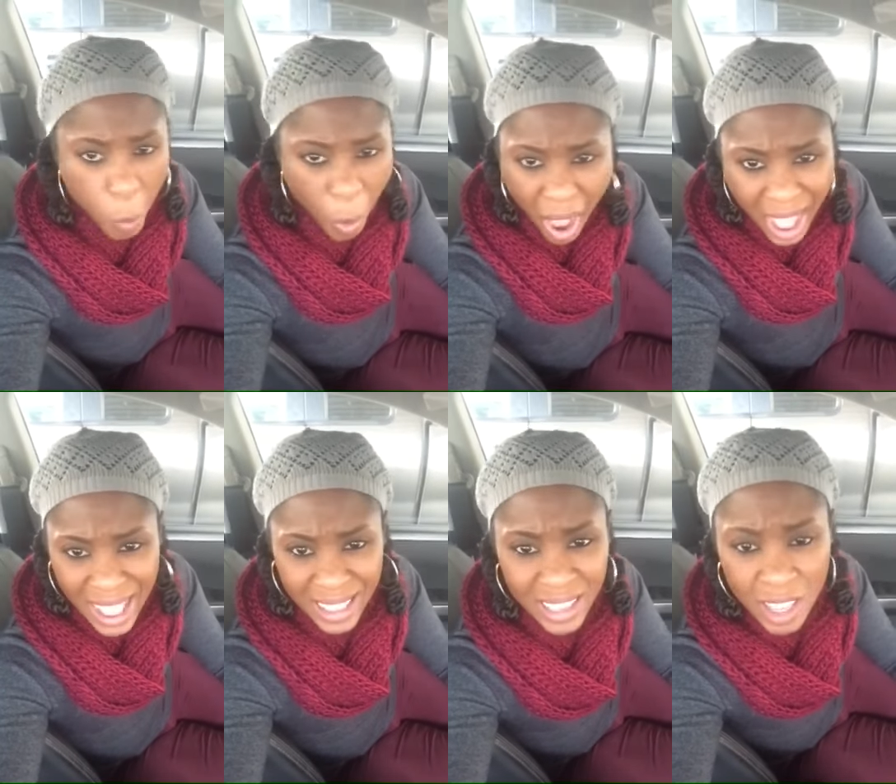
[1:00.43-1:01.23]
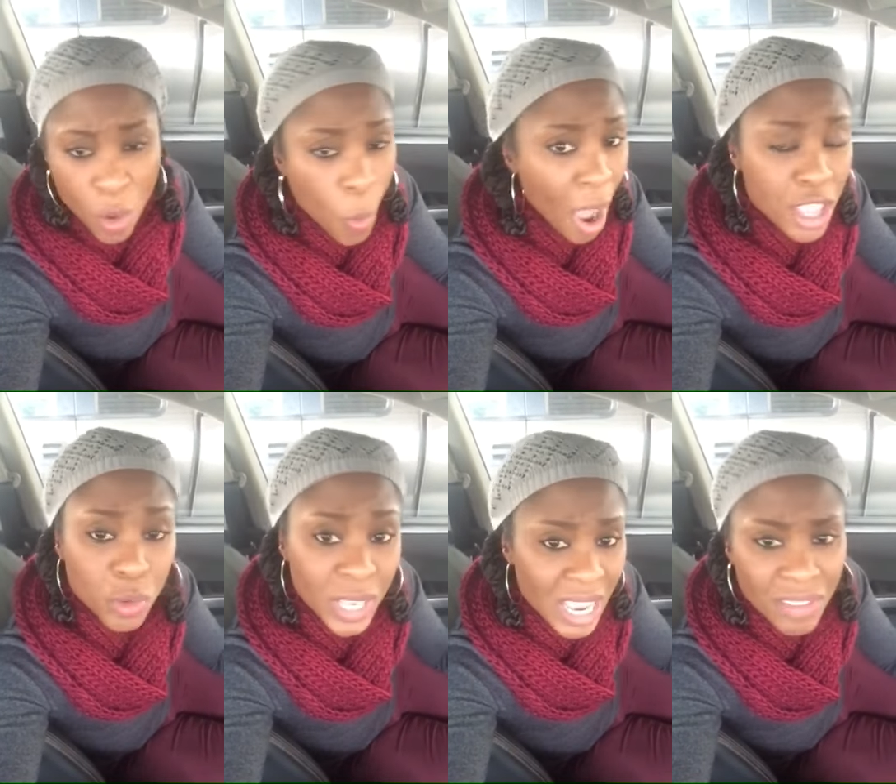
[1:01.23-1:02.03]
Why? Why are
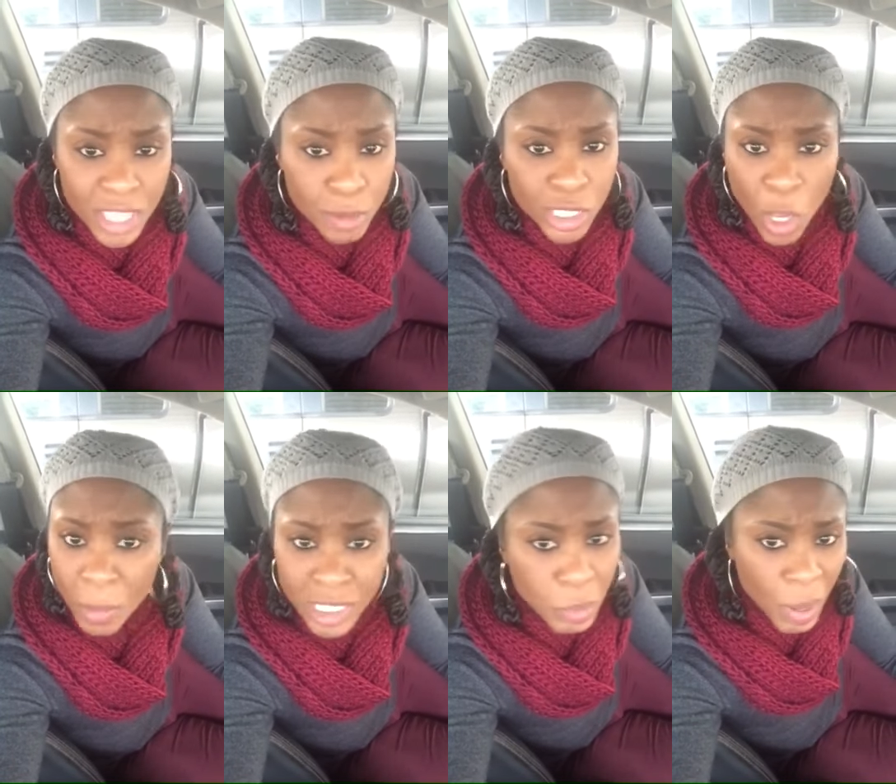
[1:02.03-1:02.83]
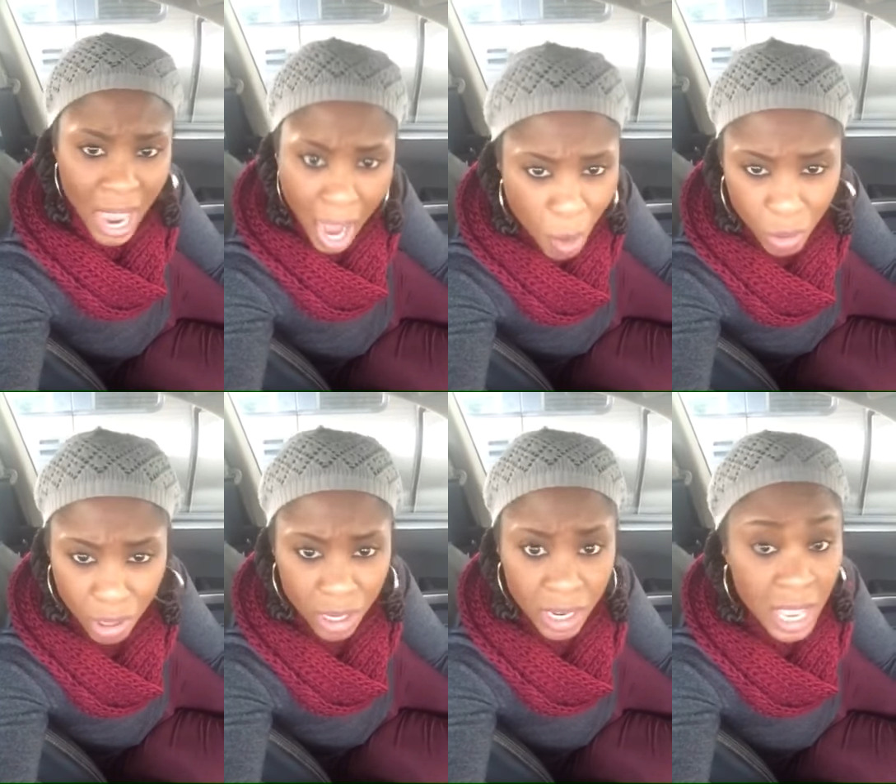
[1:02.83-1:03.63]
you giving them so much
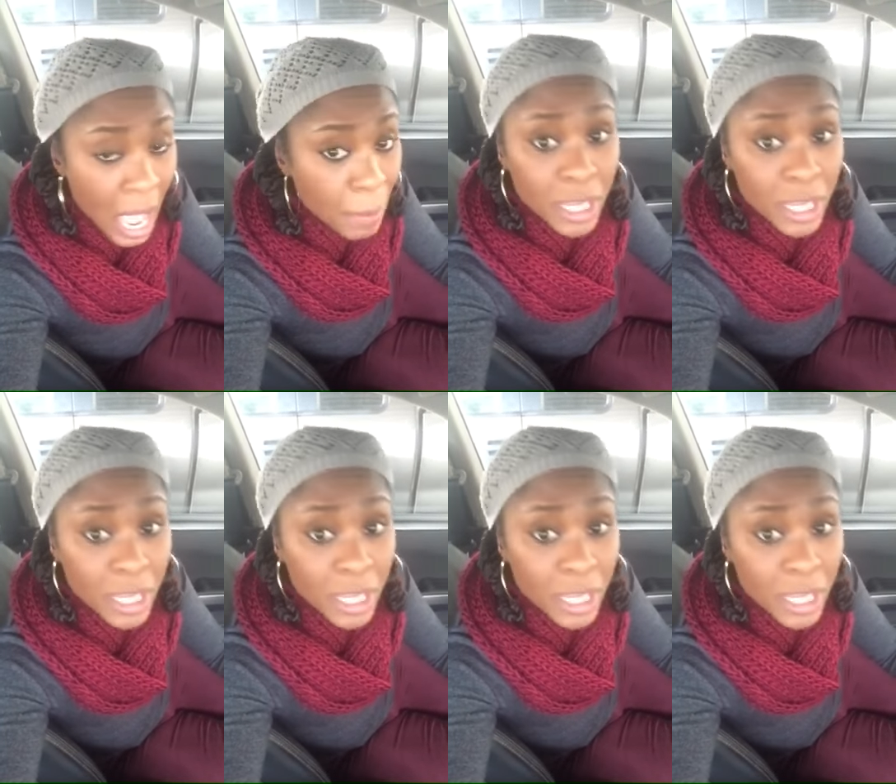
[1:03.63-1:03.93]
power? I